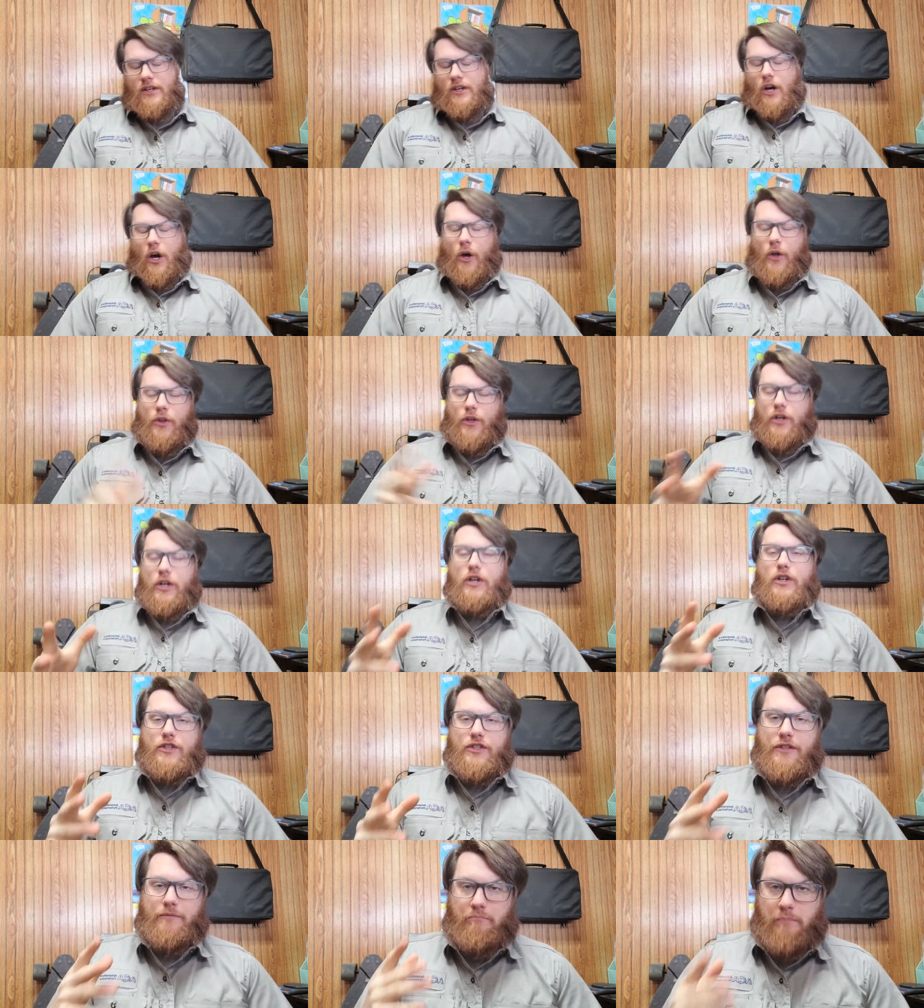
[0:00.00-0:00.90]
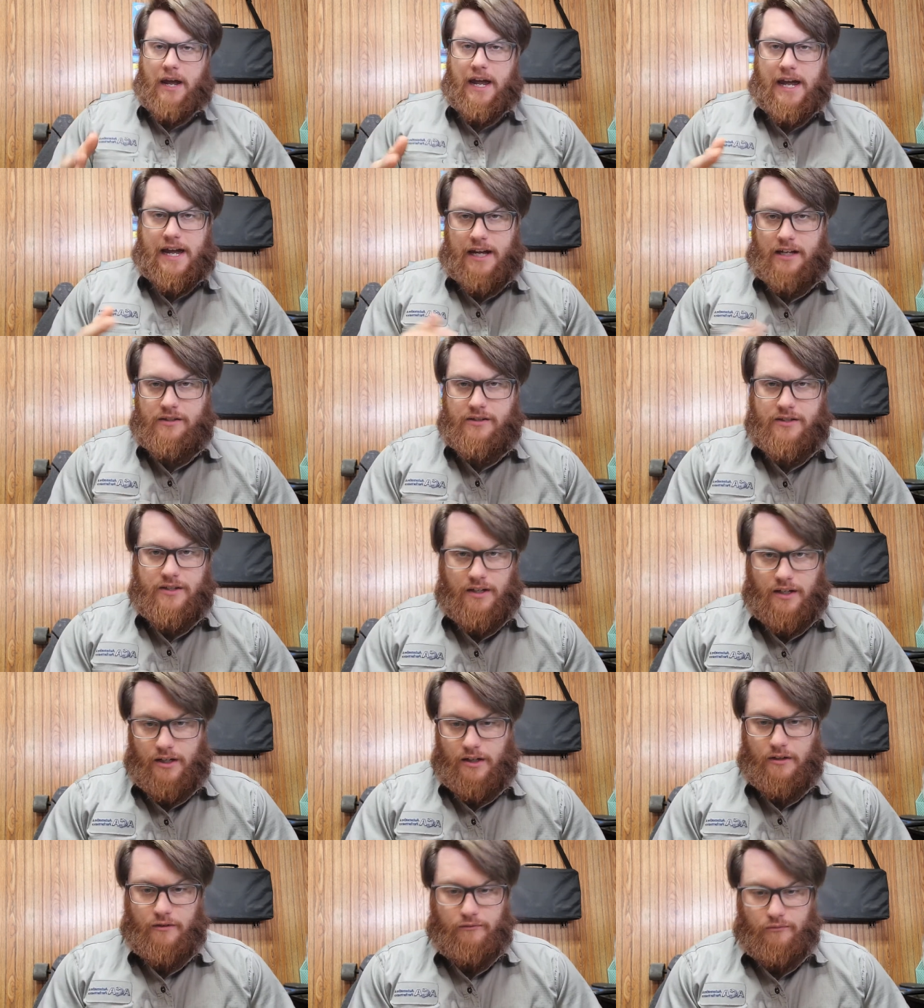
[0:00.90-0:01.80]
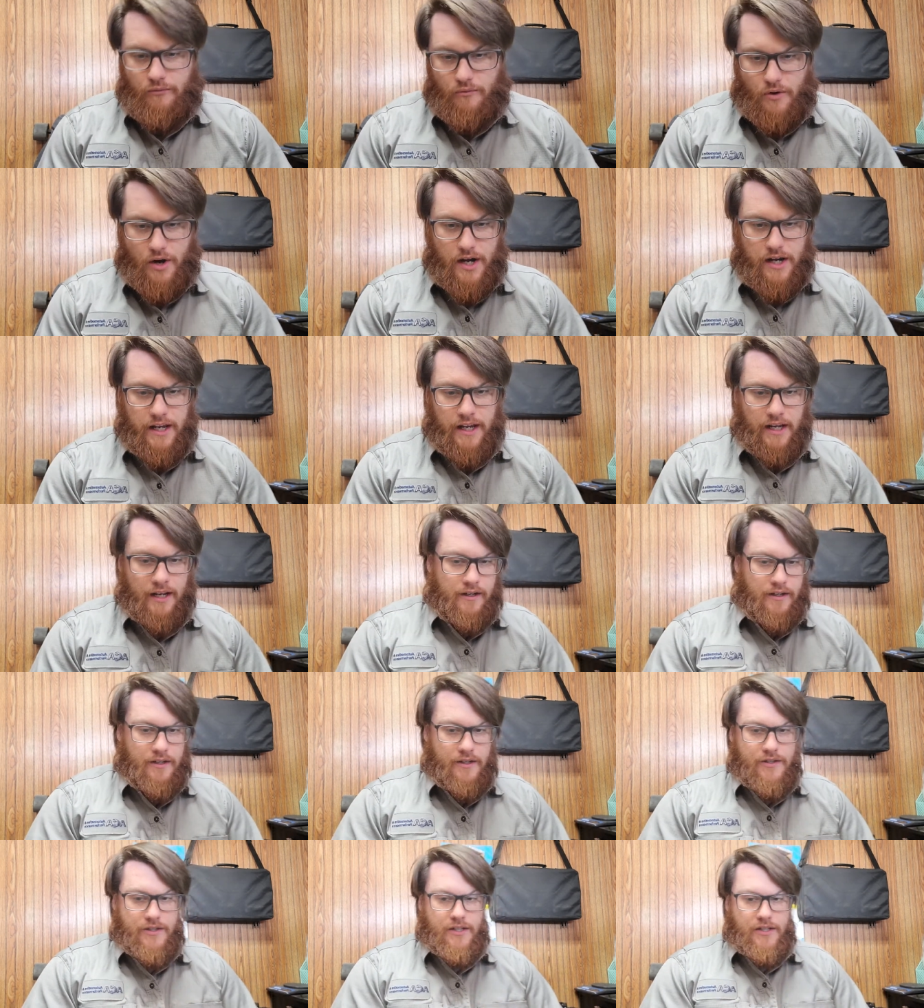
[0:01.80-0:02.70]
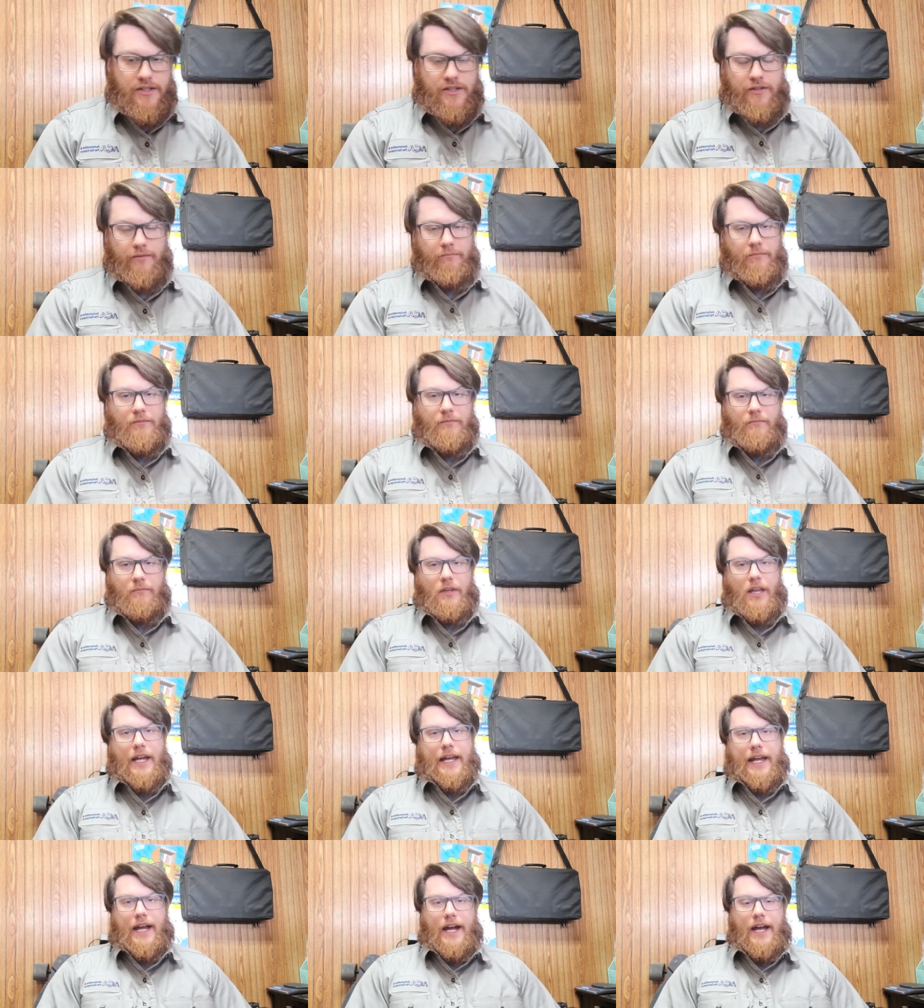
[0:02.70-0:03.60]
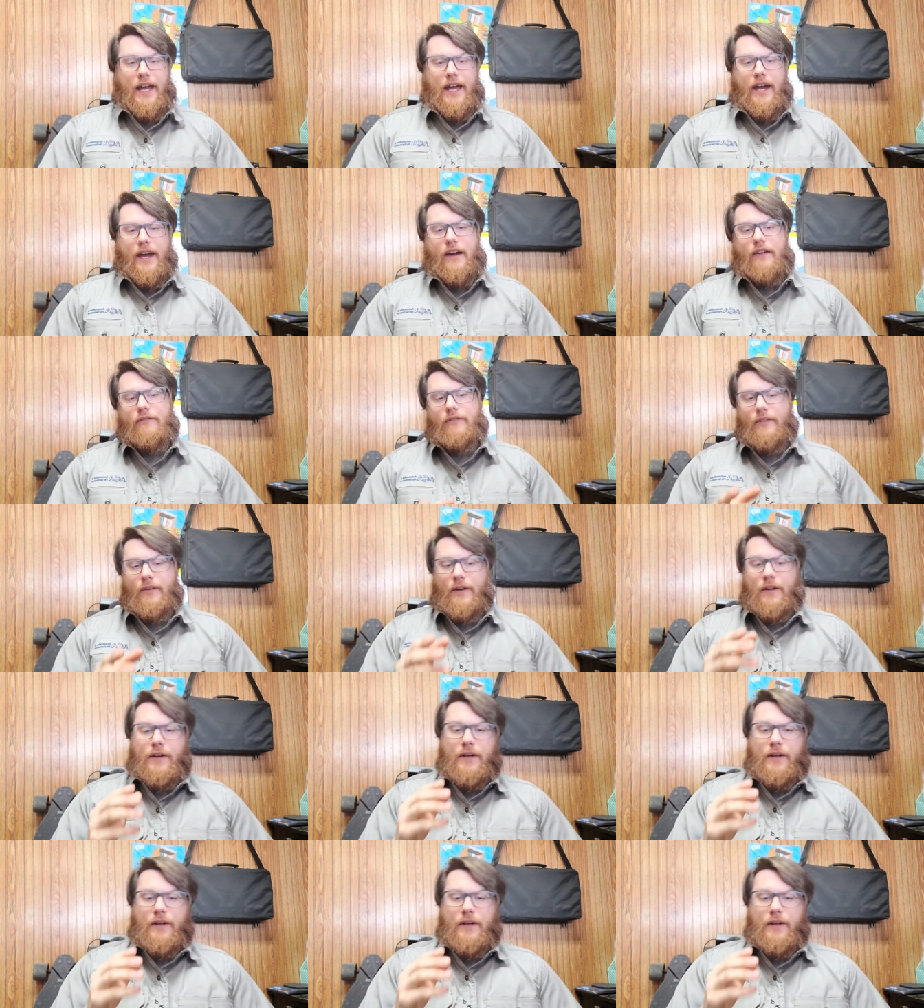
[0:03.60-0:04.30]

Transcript: all the goods and bads of running a system like I have.